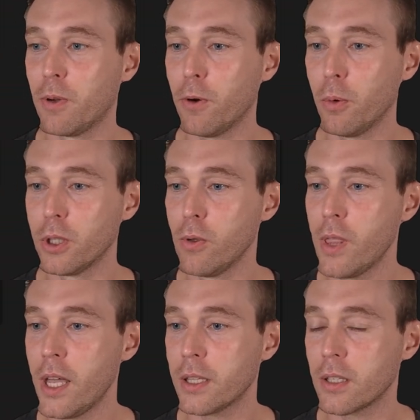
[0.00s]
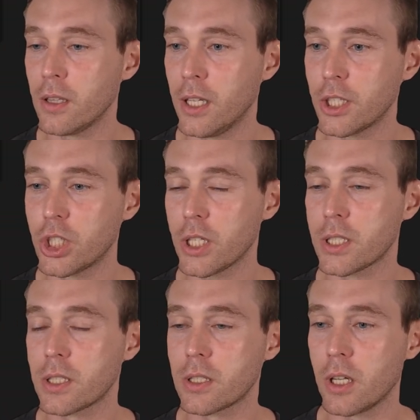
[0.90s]
before we do that, let's
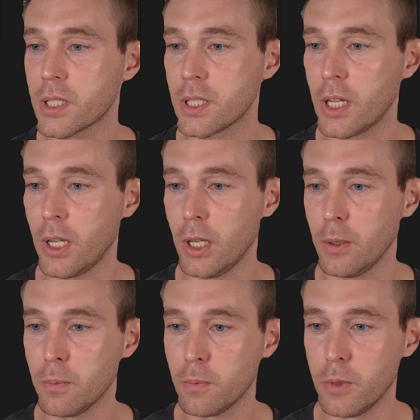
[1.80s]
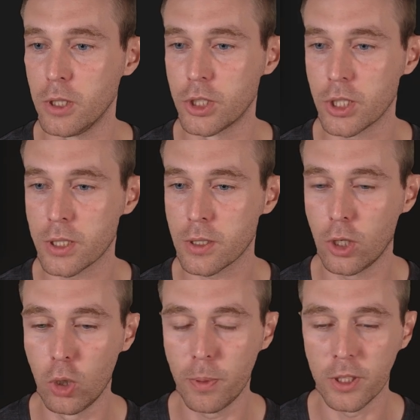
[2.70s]
just say we'll just
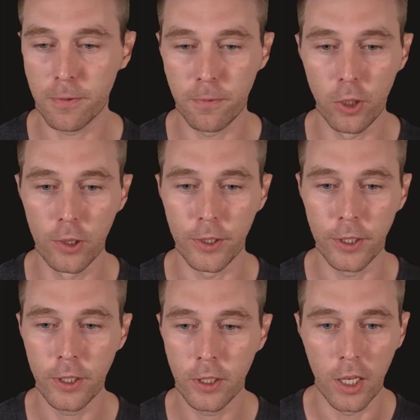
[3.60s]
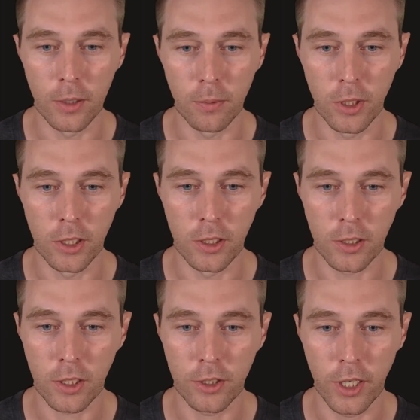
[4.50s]
open a folder and
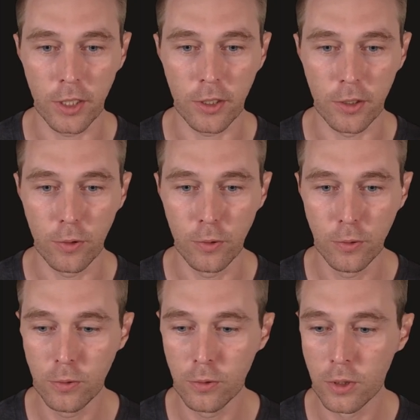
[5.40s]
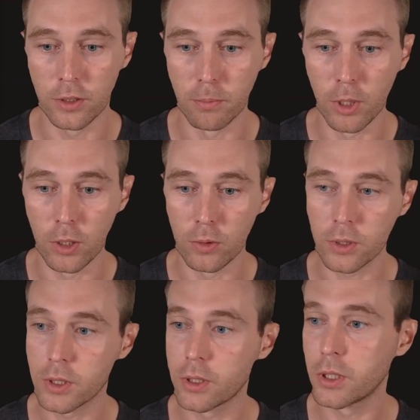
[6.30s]
we'll create a new
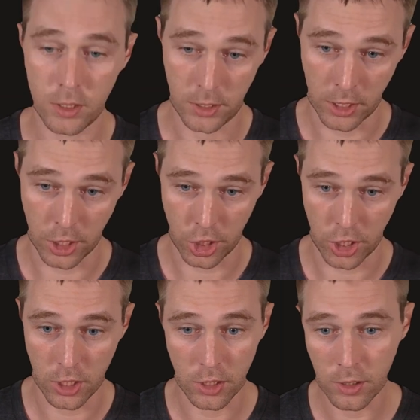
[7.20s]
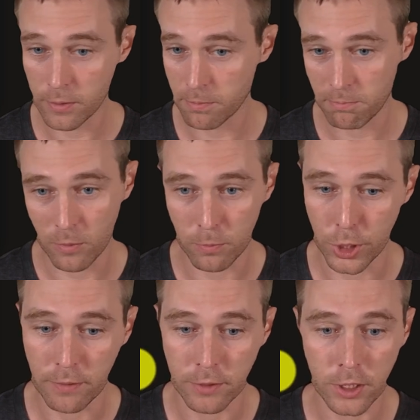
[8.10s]
remote session,
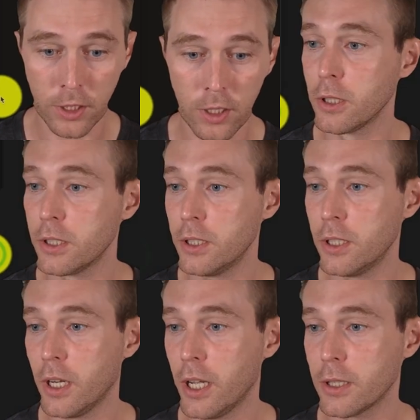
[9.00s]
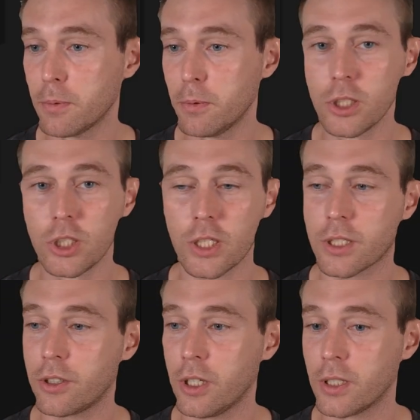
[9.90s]
whatever folder, and we'll
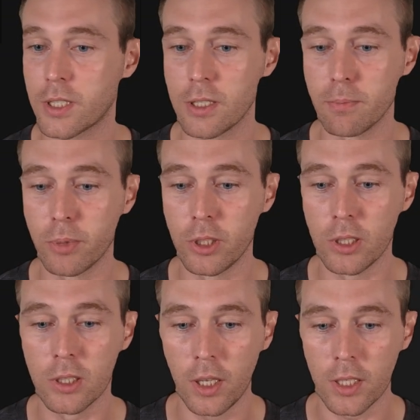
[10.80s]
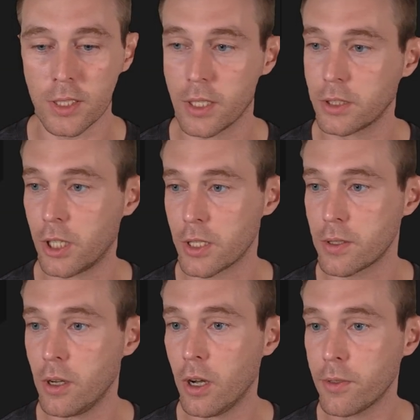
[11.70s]
just create a simple, yes, I
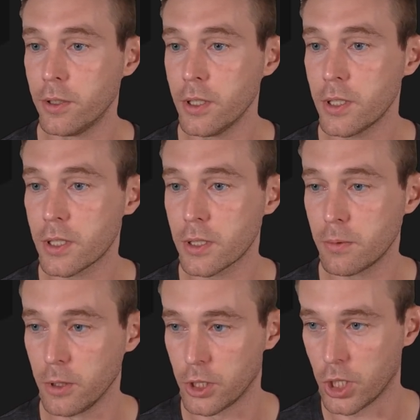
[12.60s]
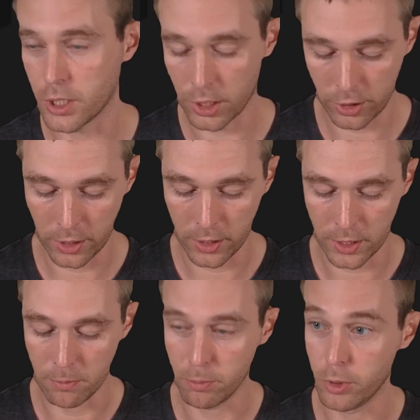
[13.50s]
trust the authors. We'll just create a
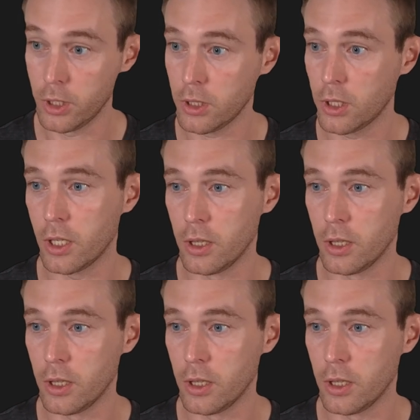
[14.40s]
simple